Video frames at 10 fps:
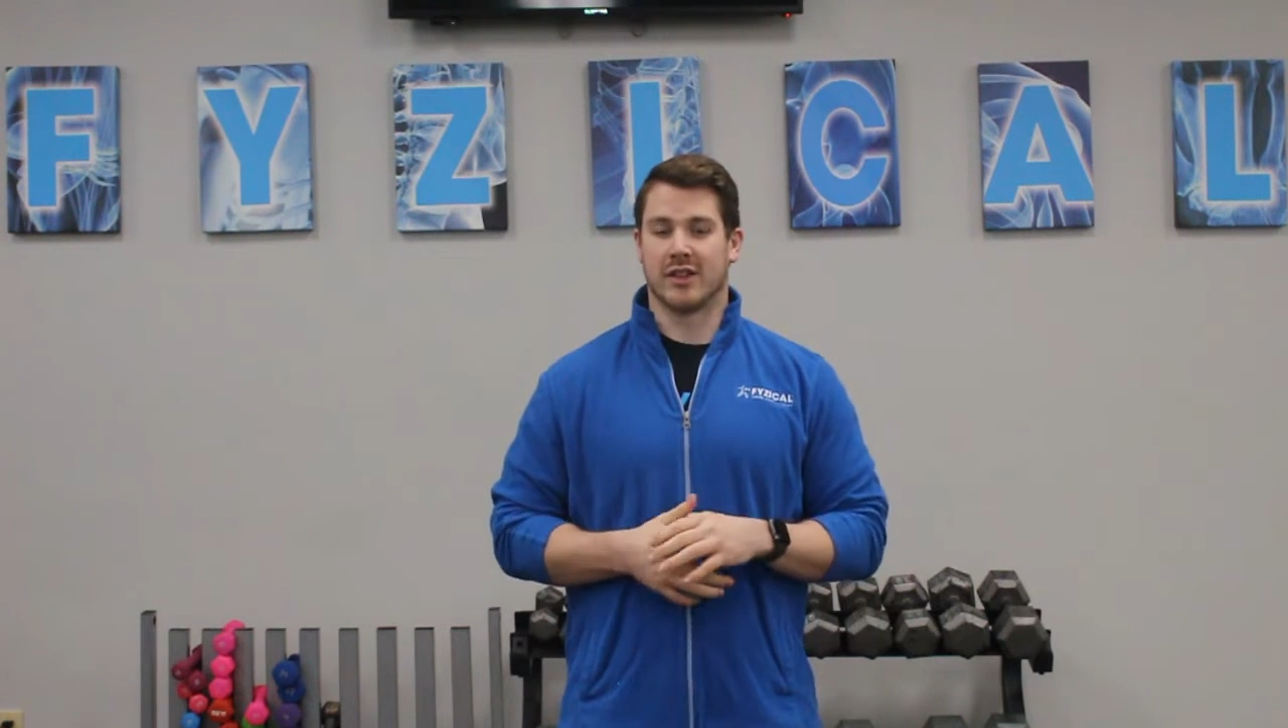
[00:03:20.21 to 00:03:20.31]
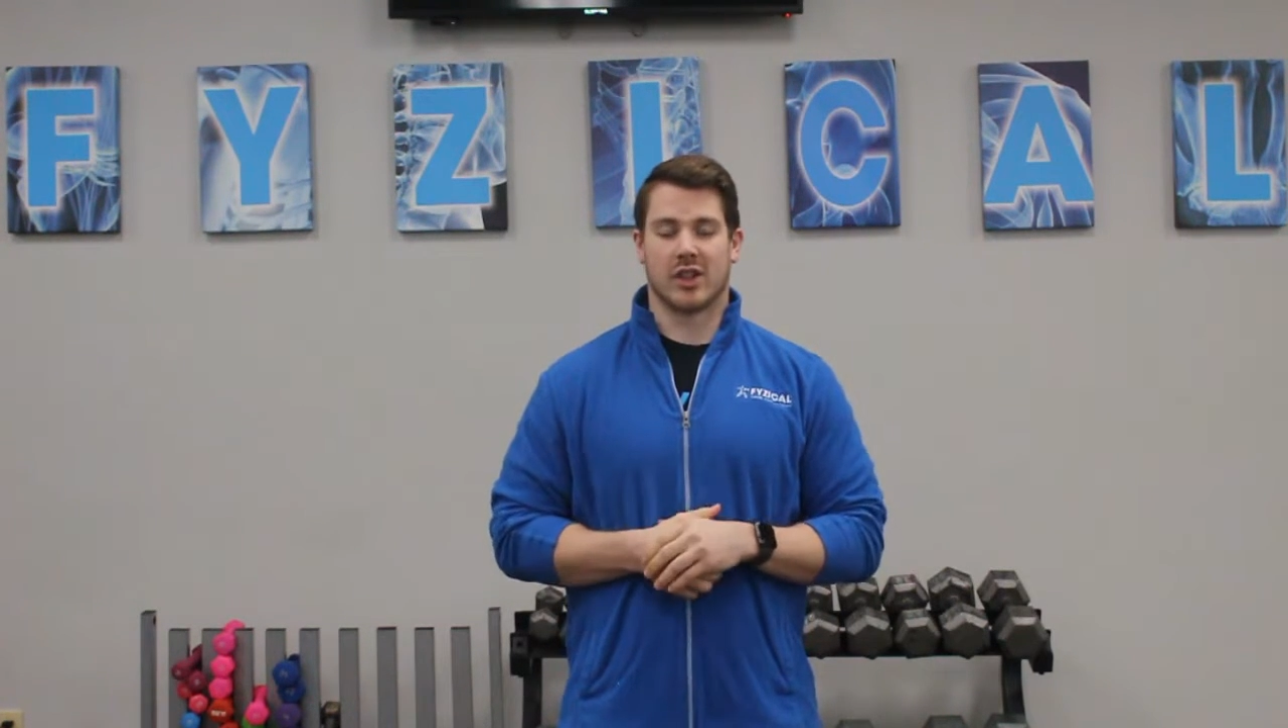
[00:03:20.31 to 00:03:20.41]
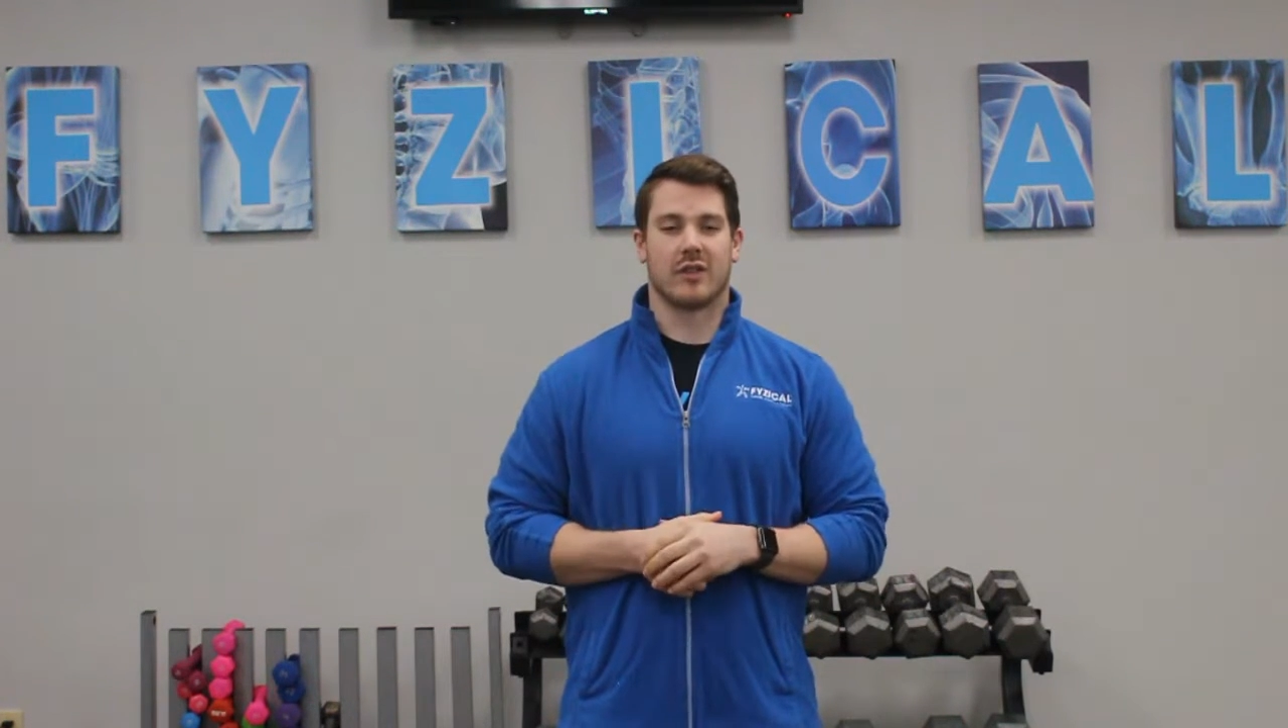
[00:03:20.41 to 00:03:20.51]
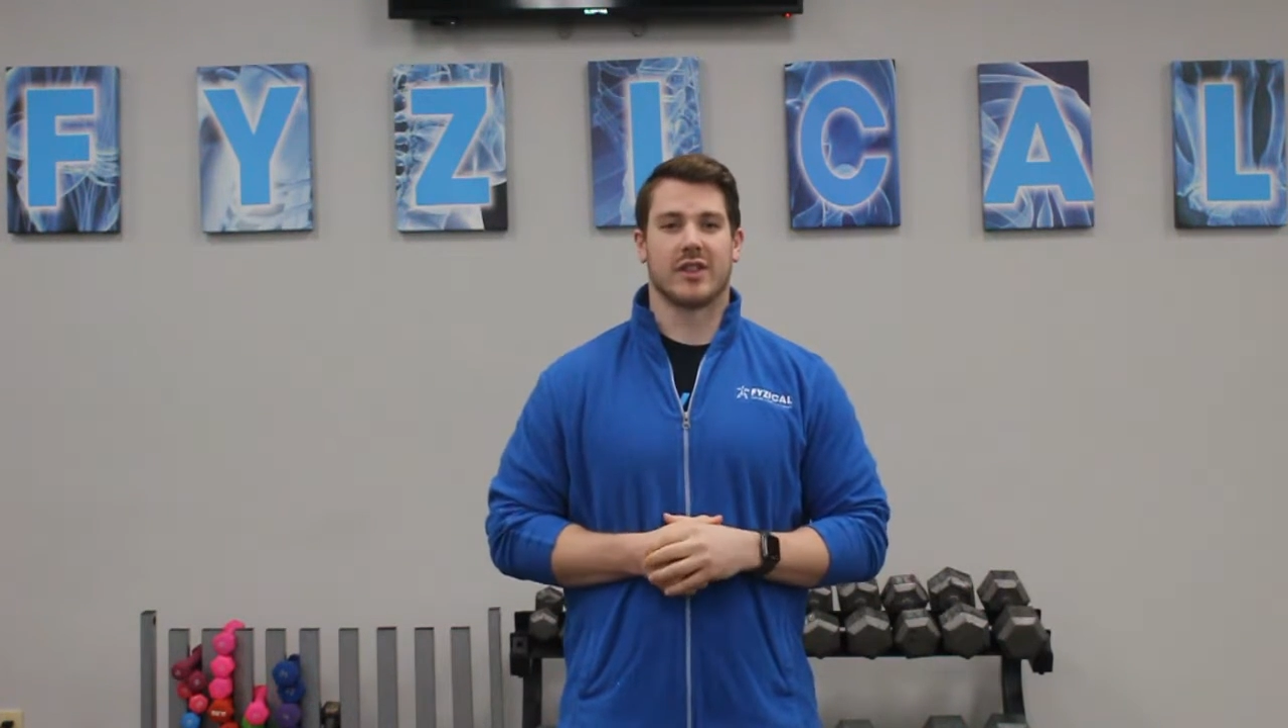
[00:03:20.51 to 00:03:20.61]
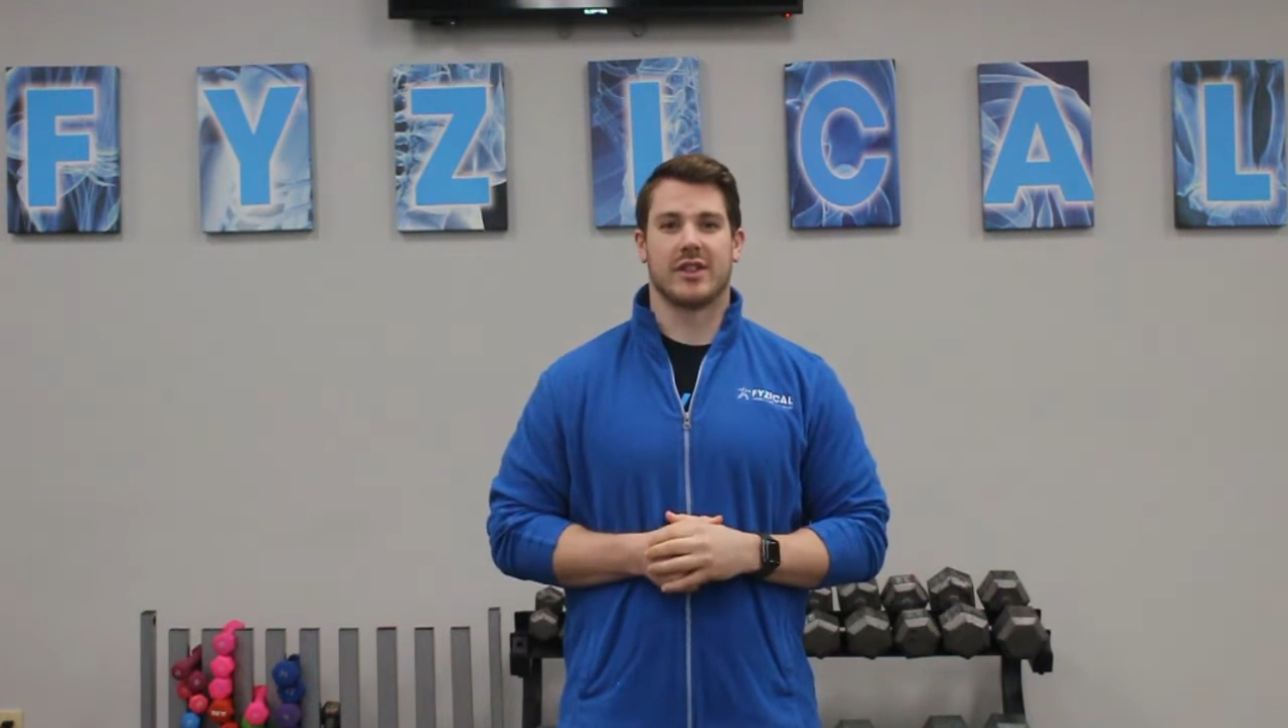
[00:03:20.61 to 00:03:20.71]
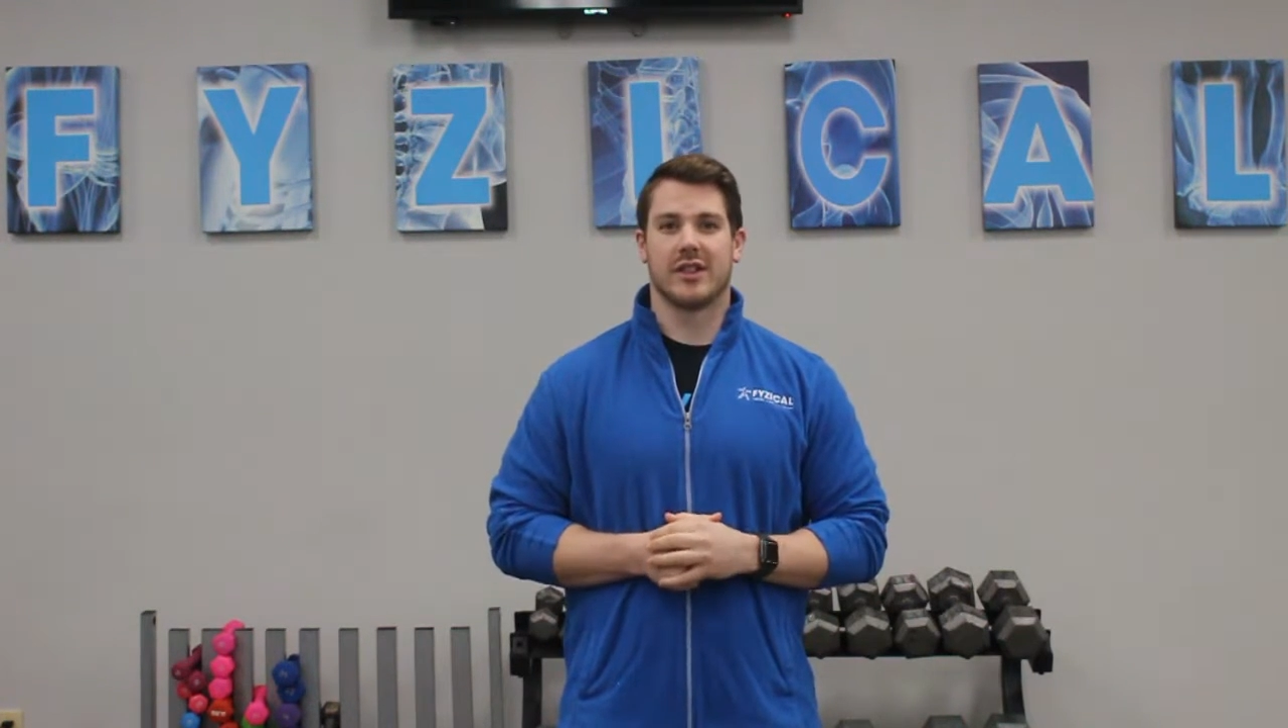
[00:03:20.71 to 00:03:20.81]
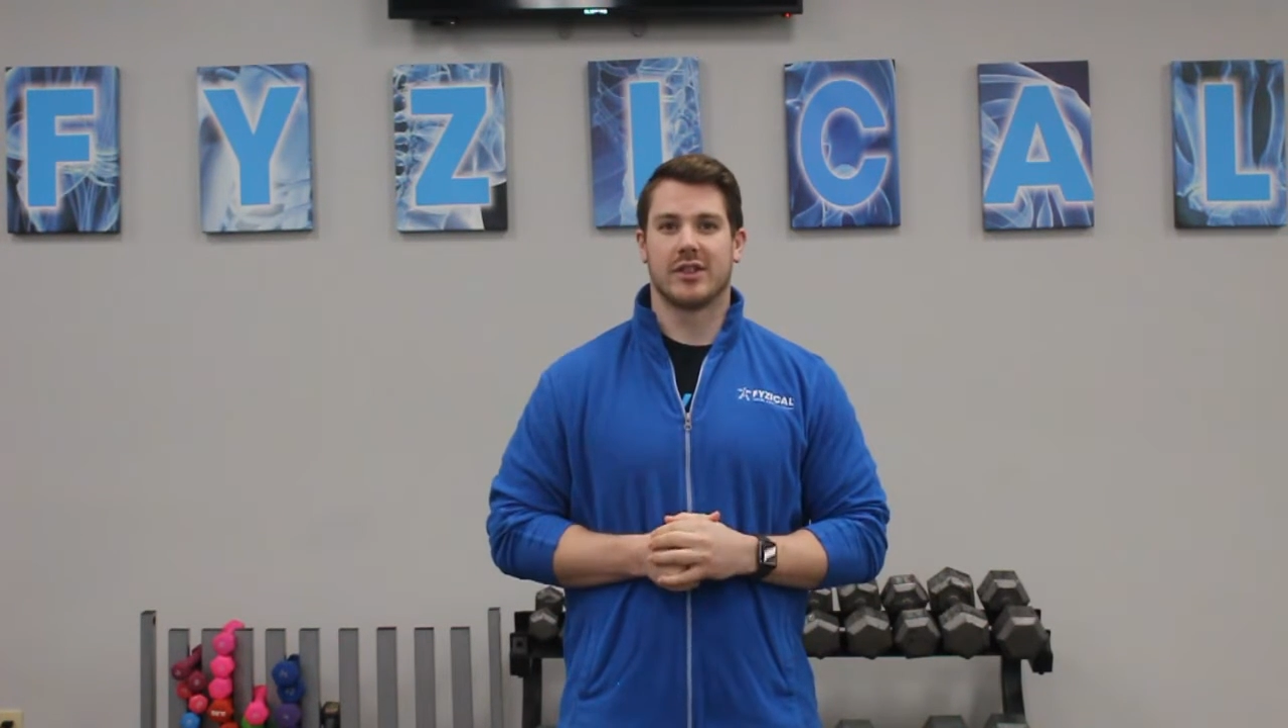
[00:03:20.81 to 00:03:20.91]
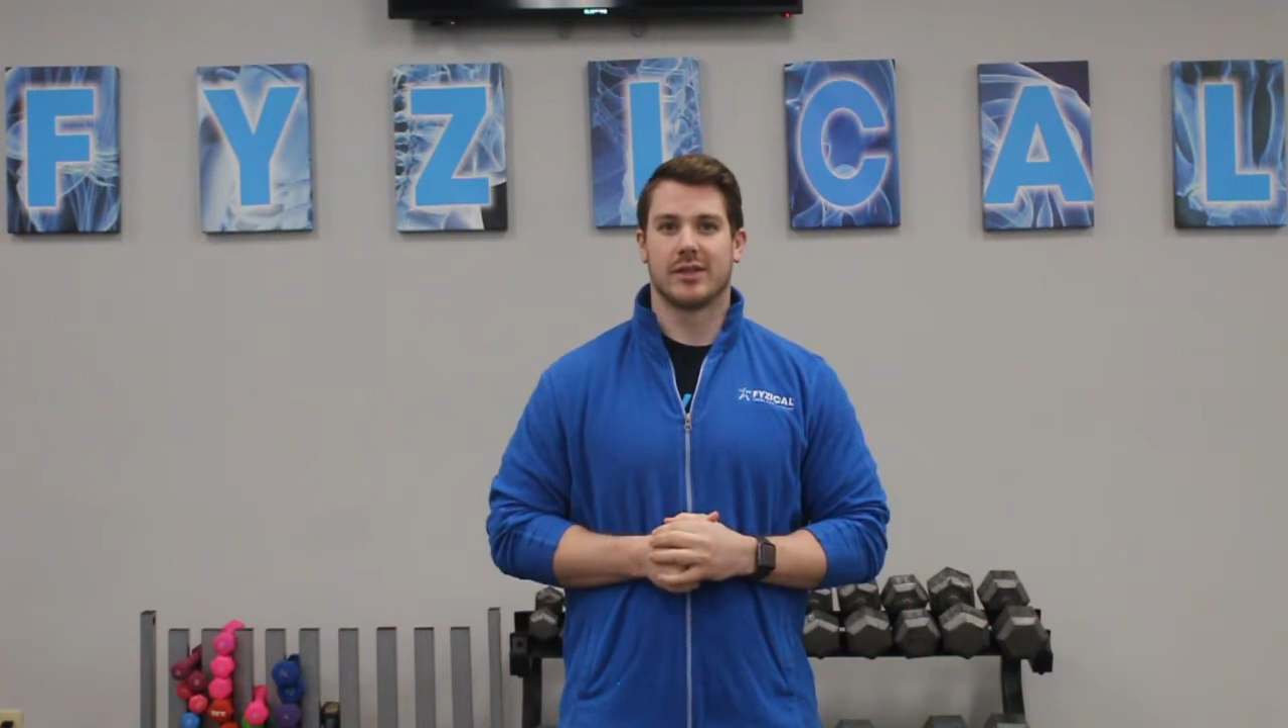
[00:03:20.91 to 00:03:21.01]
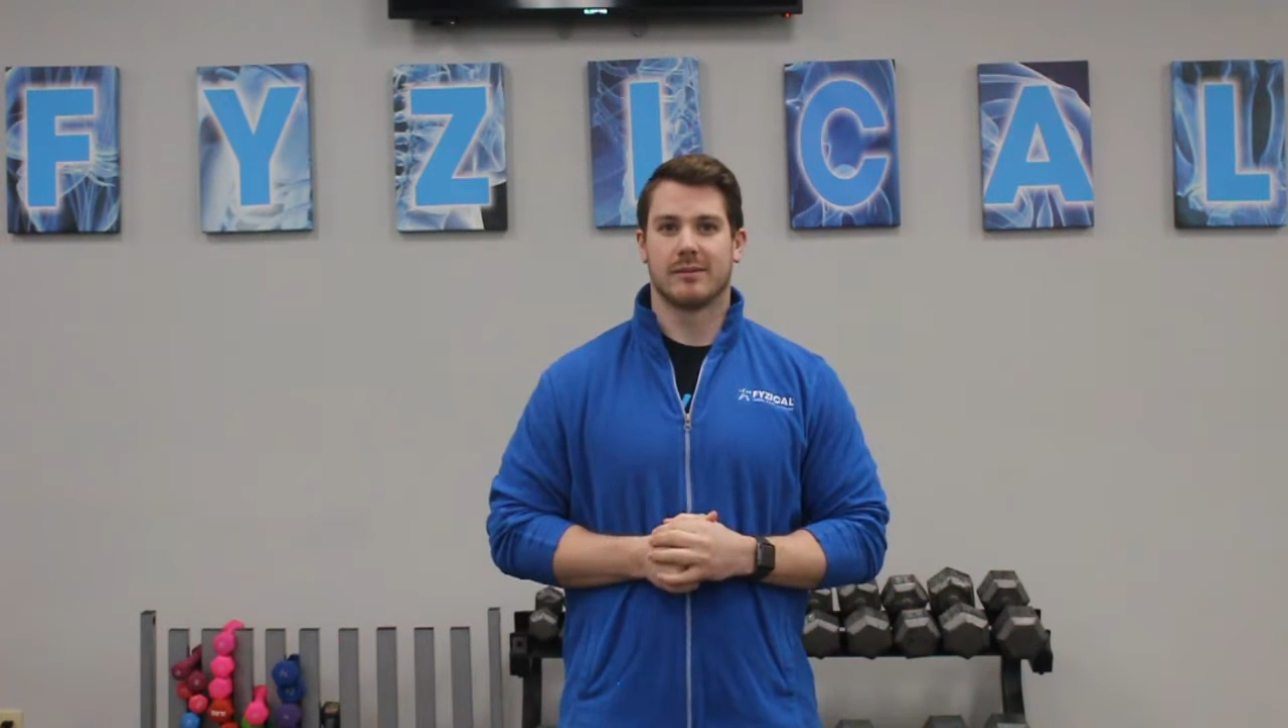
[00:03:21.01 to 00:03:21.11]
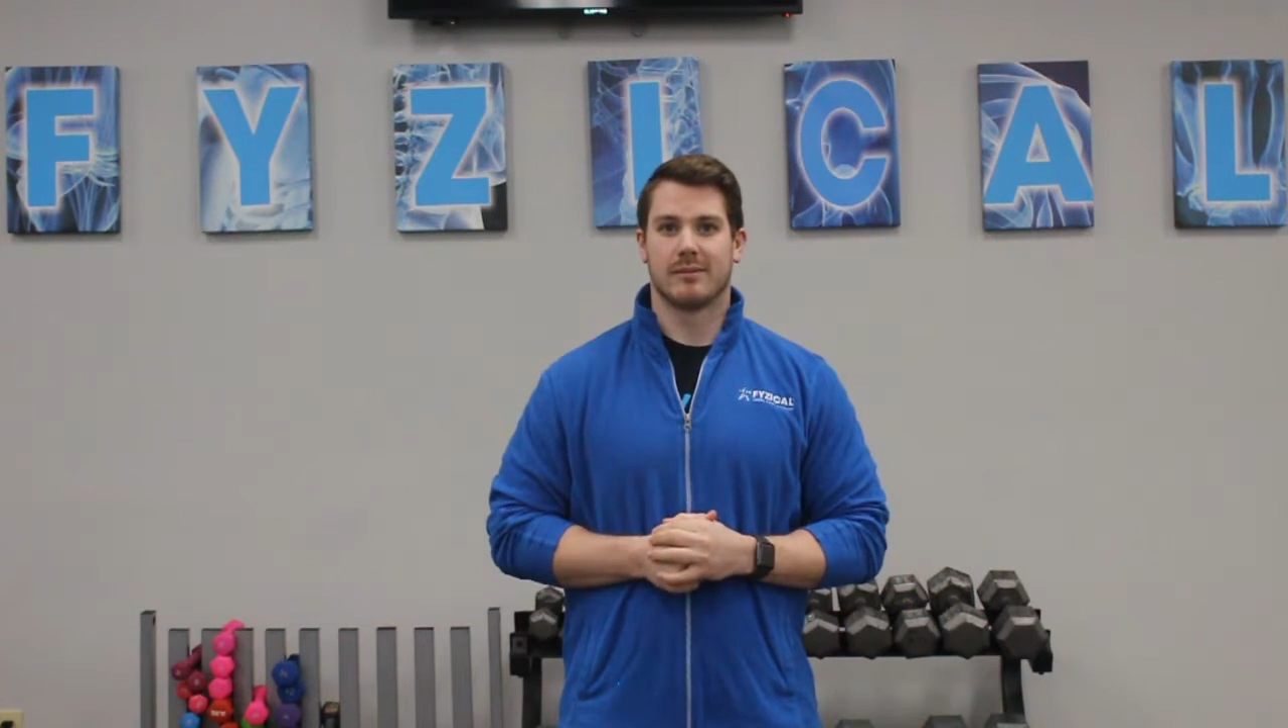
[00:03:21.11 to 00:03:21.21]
surfaces,